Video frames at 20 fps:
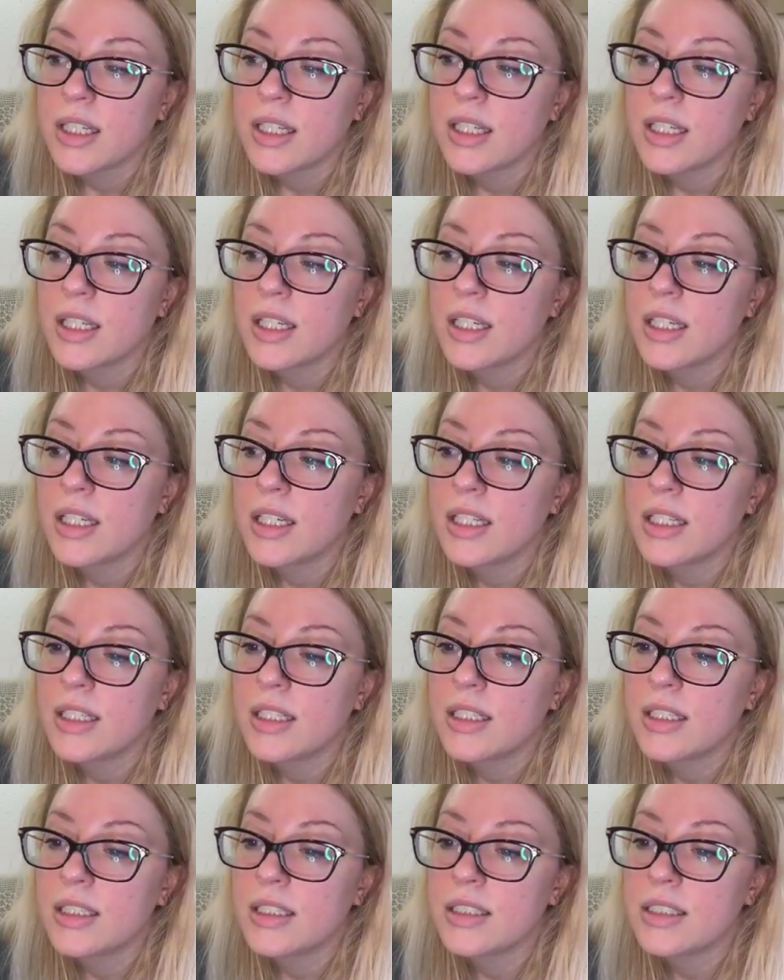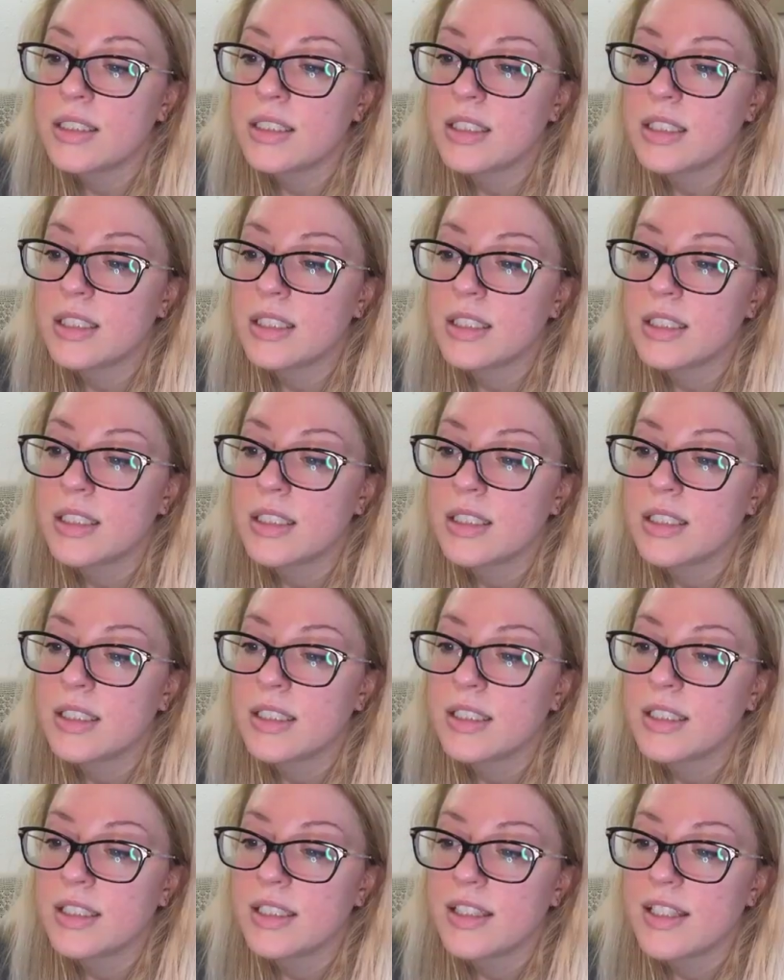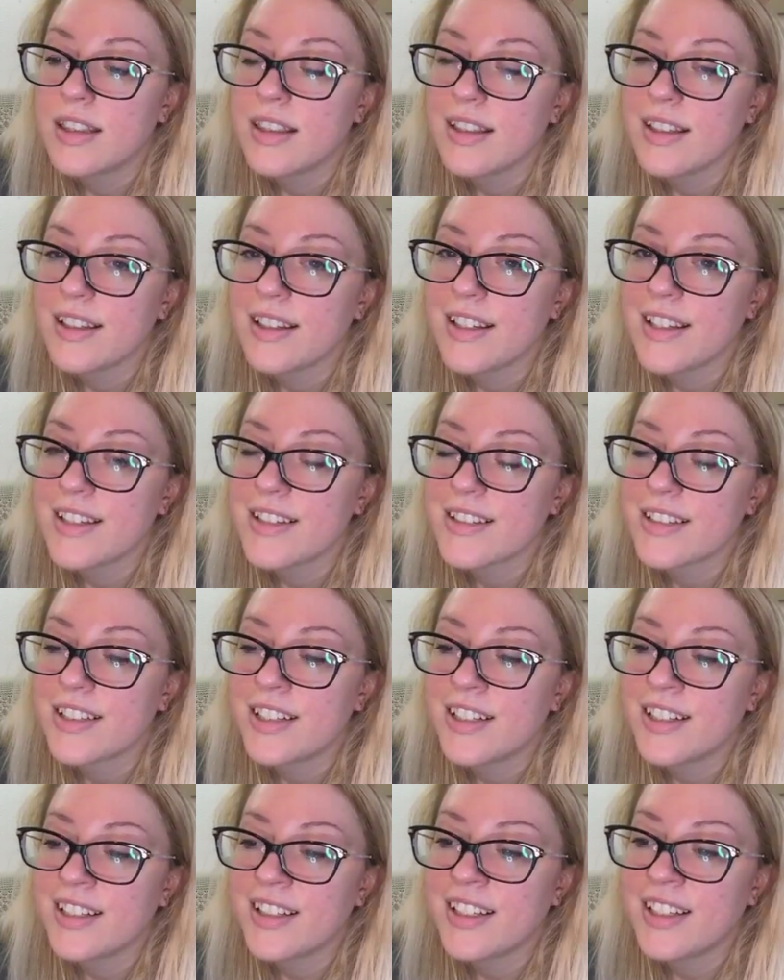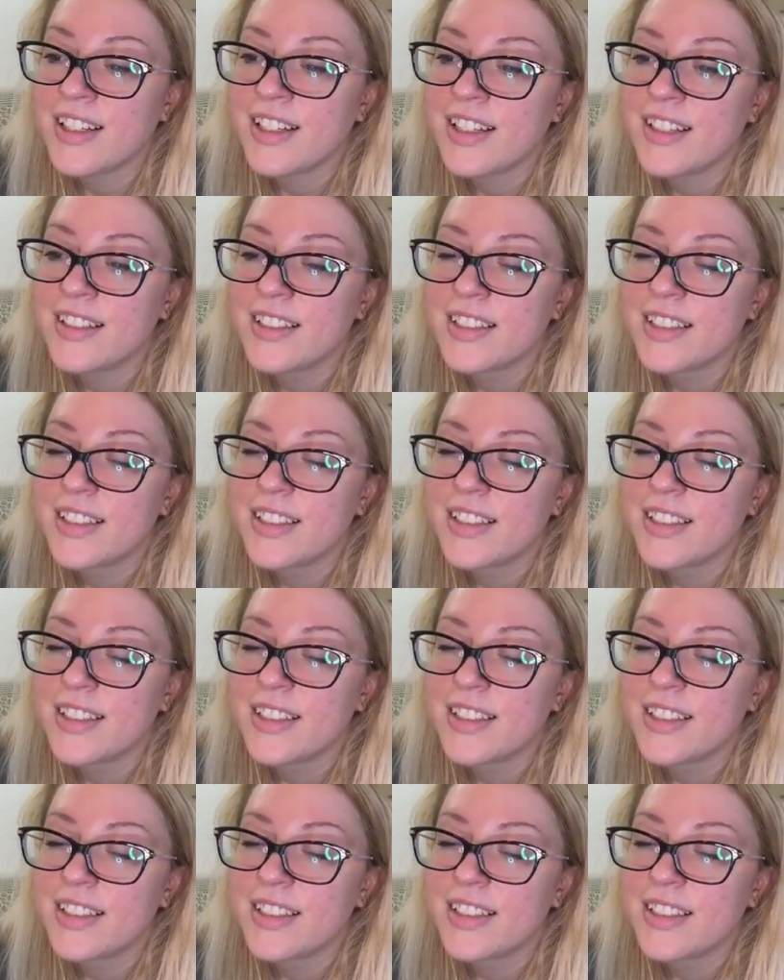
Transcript: and thanks, Carla.